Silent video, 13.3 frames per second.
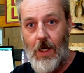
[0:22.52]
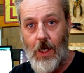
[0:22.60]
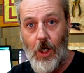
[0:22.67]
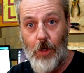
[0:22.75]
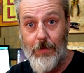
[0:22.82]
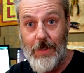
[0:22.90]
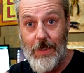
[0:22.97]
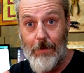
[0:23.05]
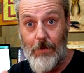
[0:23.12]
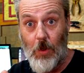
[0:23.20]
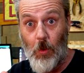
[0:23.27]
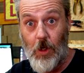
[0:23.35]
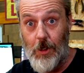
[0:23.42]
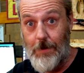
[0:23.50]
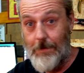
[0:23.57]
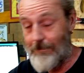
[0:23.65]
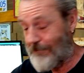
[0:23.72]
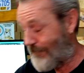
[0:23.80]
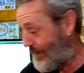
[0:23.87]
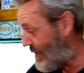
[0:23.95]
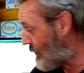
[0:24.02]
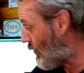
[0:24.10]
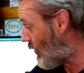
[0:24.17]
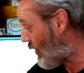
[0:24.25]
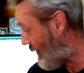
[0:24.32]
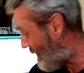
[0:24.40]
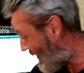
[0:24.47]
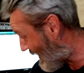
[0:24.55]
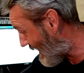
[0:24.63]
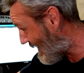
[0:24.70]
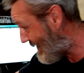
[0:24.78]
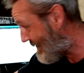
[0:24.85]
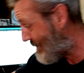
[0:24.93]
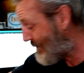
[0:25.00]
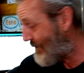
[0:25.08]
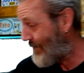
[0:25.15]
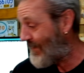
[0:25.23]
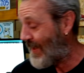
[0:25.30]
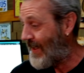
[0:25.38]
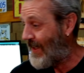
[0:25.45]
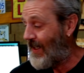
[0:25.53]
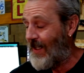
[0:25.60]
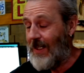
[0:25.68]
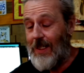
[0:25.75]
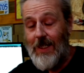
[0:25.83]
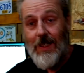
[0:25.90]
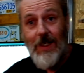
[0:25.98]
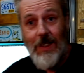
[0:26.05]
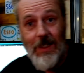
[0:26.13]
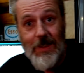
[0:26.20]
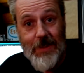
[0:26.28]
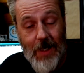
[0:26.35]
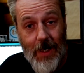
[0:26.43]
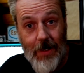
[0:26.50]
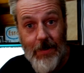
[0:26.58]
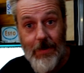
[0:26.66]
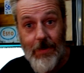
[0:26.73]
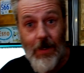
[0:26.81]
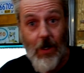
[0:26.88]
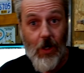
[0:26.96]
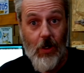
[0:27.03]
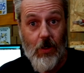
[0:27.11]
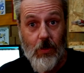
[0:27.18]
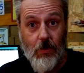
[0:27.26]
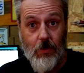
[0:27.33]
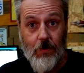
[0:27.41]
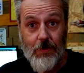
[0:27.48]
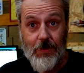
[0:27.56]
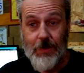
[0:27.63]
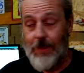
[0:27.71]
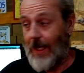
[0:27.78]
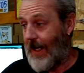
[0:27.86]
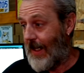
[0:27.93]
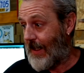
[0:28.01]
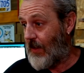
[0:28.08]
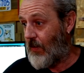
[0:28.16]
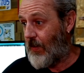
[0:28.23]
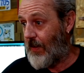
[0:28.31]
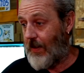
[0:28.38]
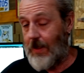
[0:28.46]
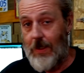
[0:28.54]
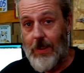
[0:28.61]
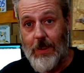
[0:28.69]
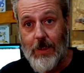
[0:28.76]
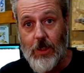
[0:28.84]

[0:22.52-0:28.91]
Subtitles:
opened up my wallet is what I've done. So the whole saga with the